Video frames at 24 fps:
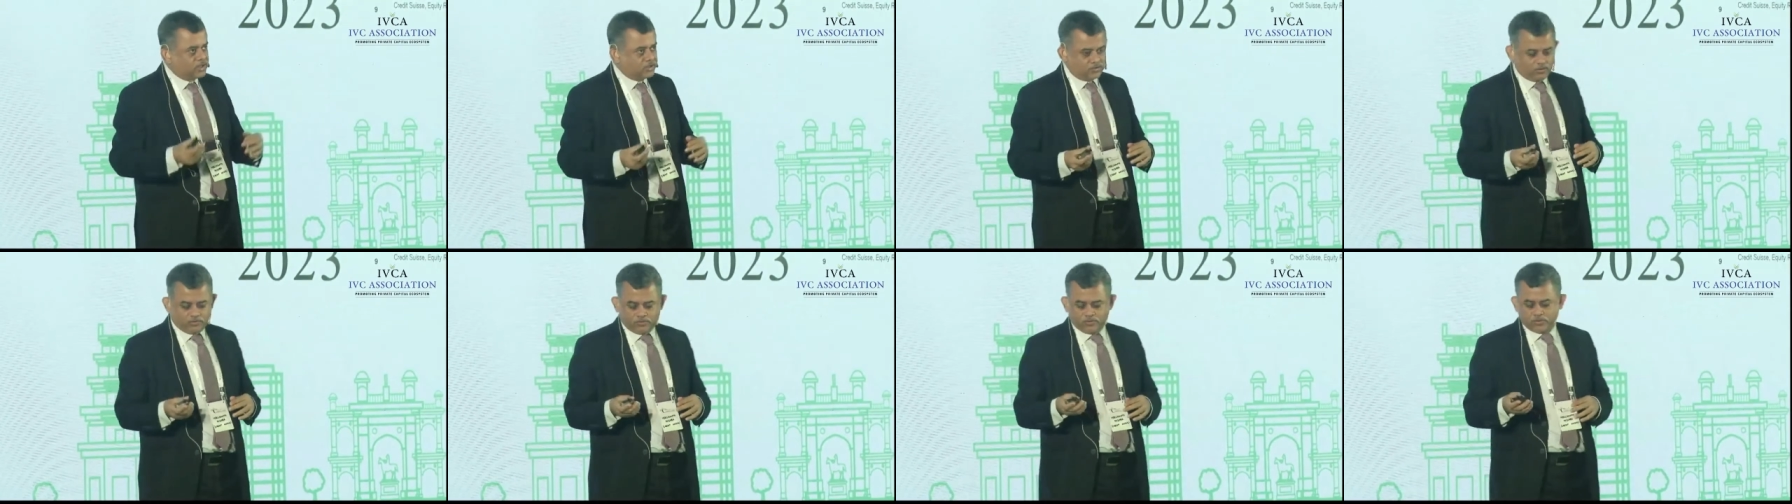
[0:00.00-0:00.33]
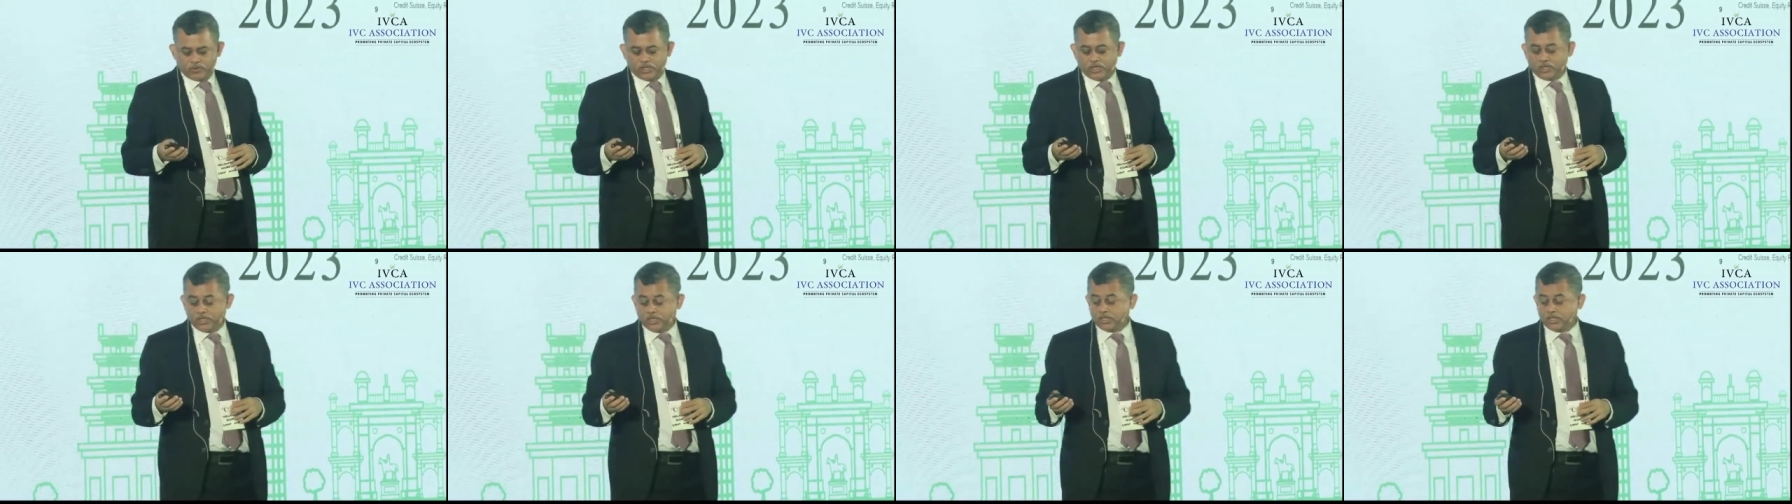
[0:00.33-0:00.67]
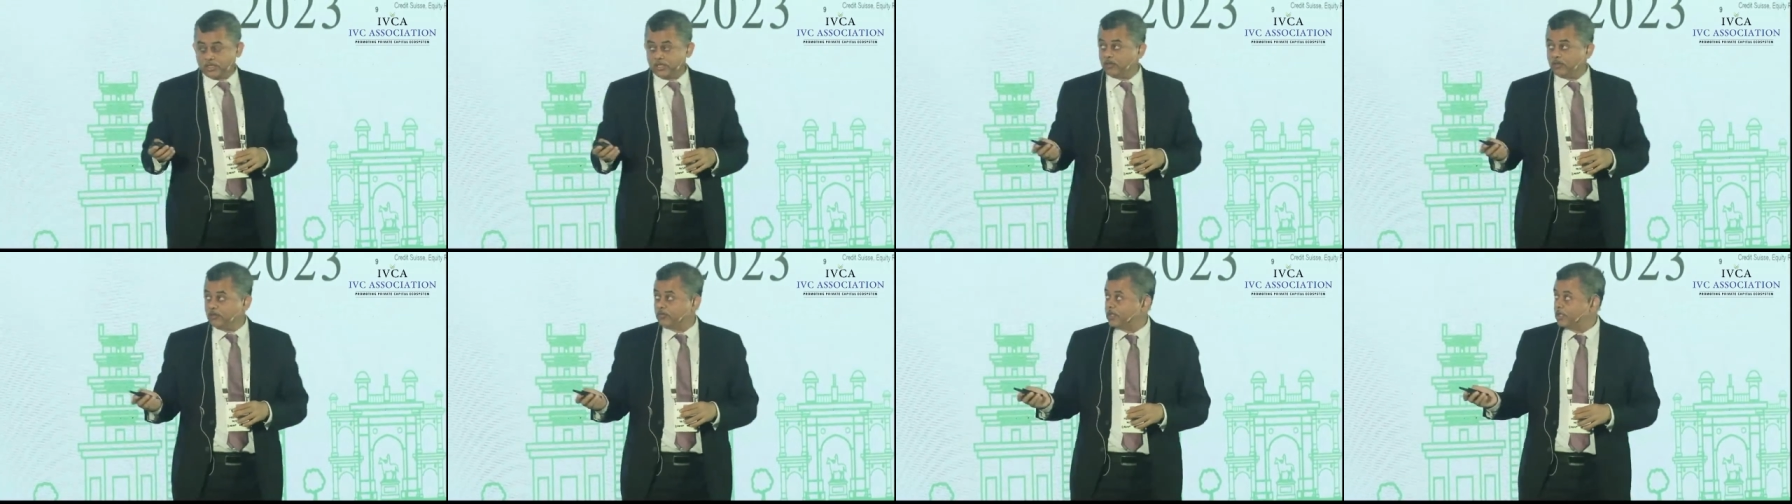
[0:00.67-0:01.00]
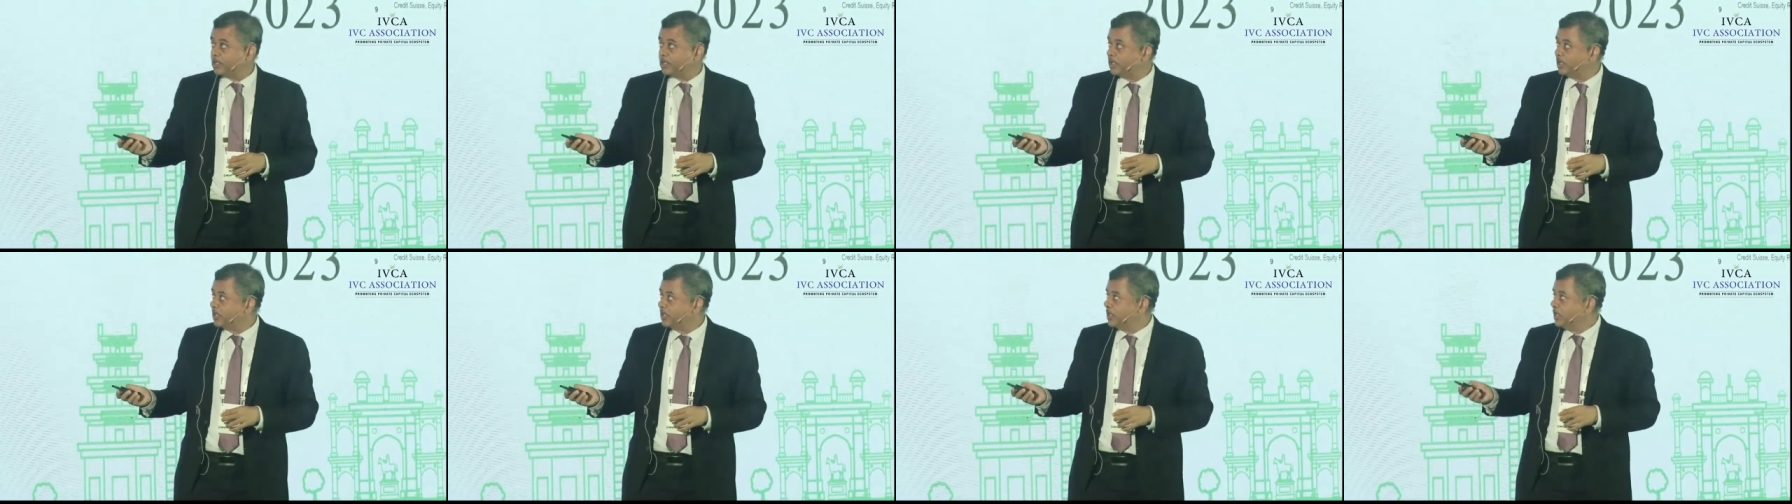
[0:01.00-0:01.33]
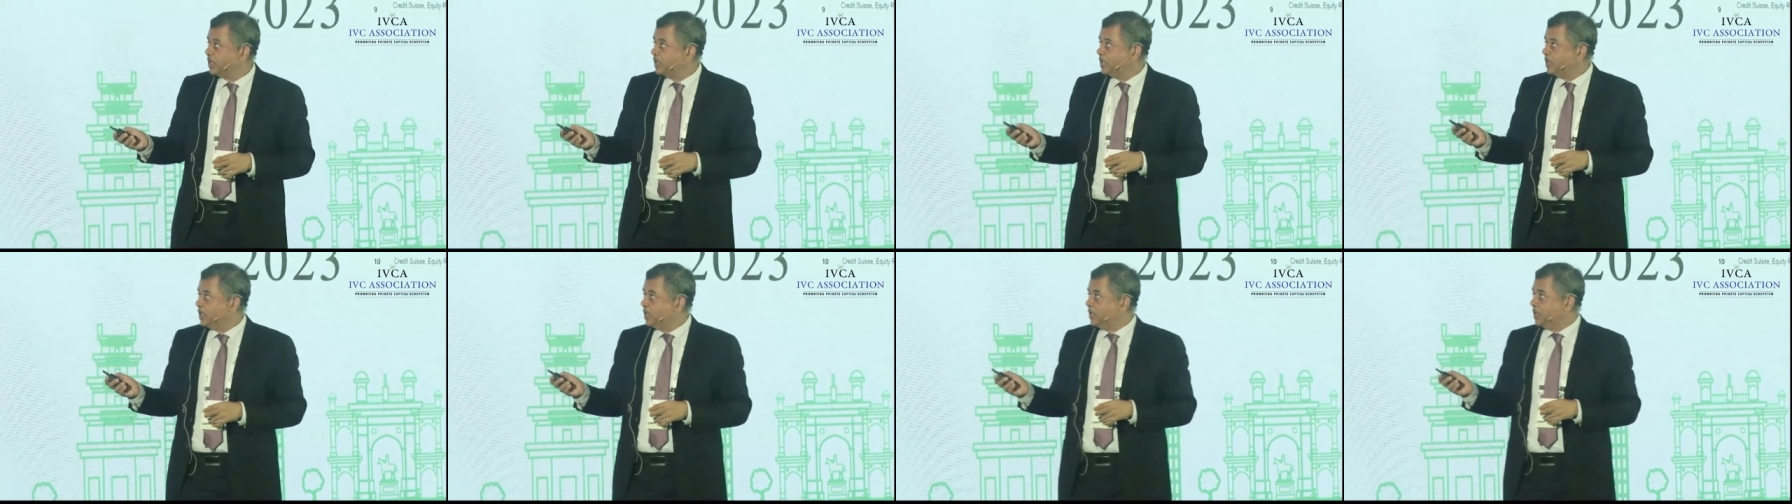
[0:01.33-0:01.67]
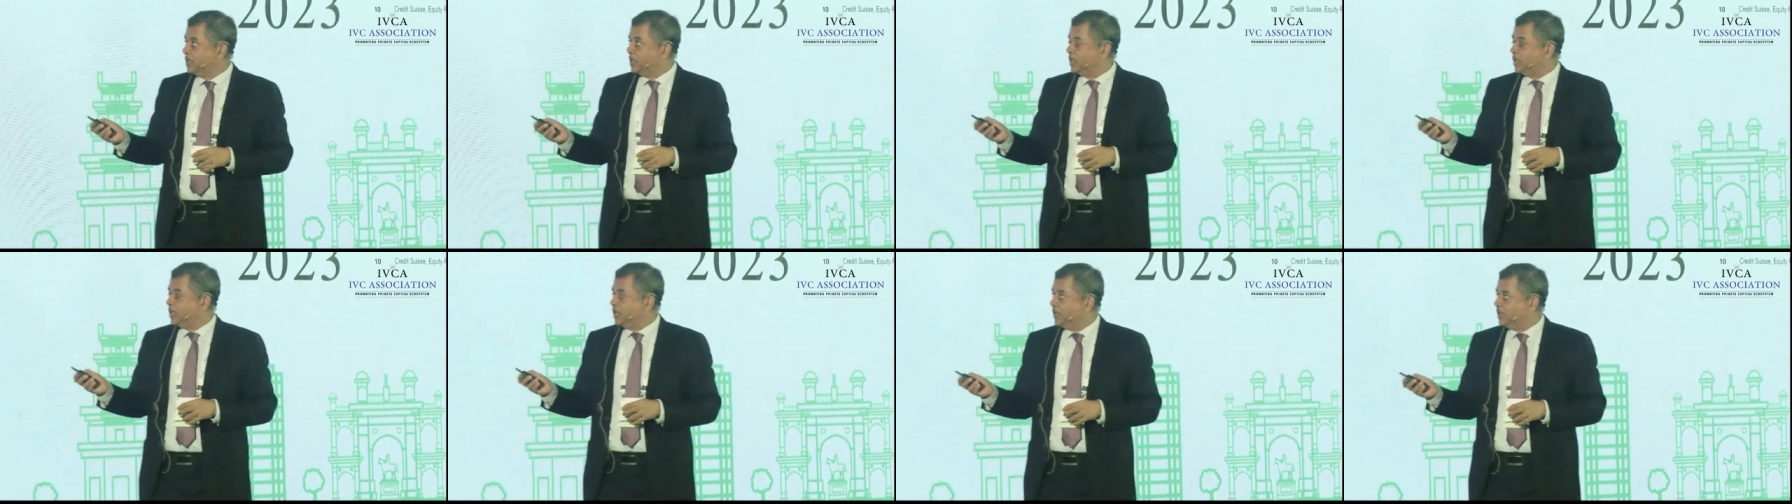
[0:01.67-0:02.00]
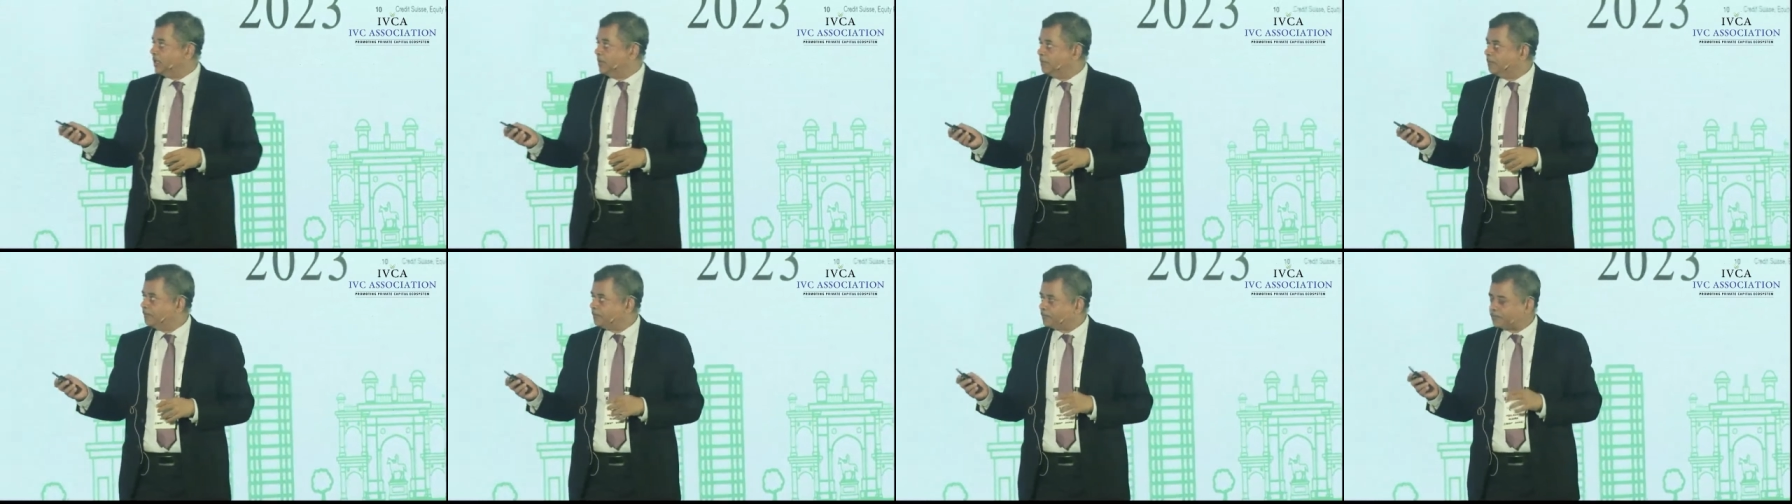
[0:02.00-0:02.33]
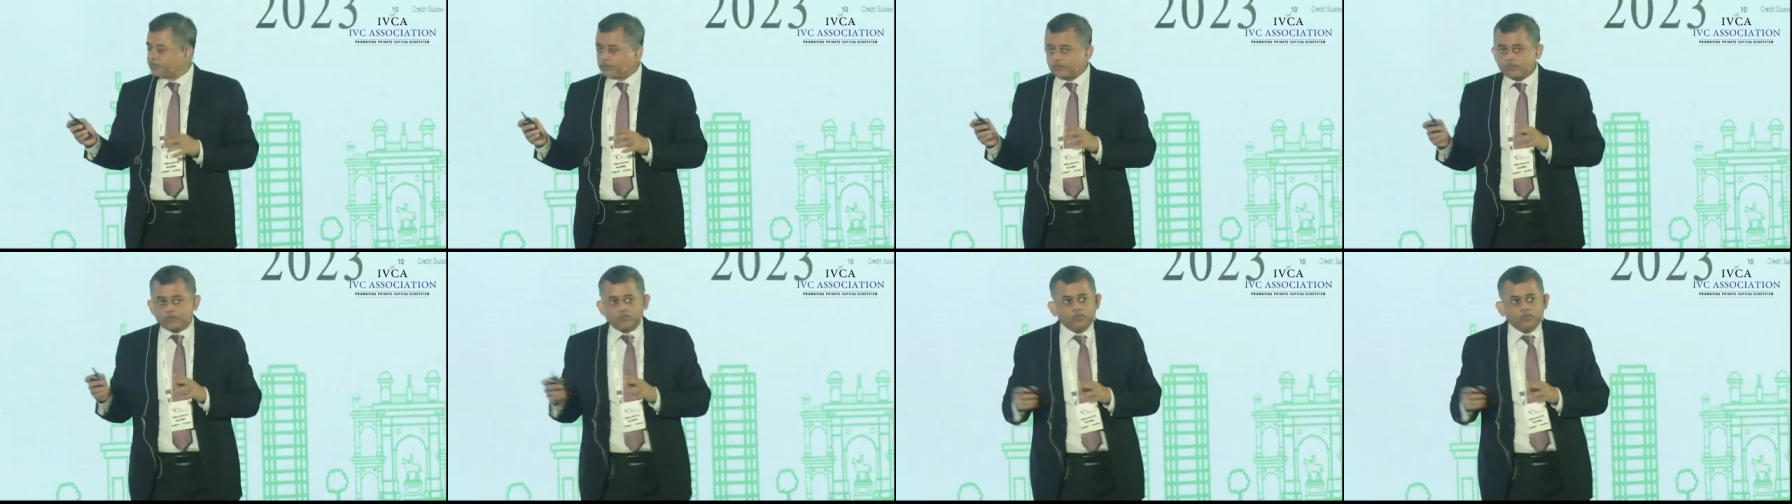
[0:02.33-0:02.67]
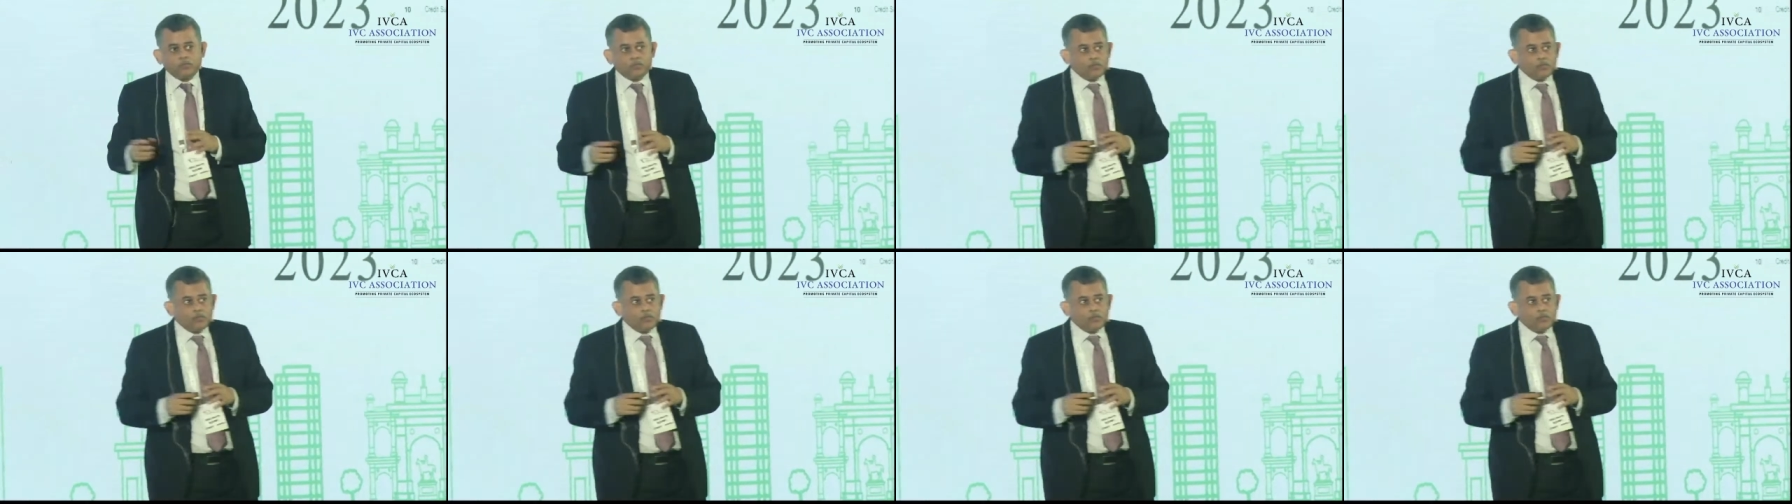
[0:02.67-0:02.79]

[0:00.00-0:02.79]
if not hundreds of thousands of micro enterprises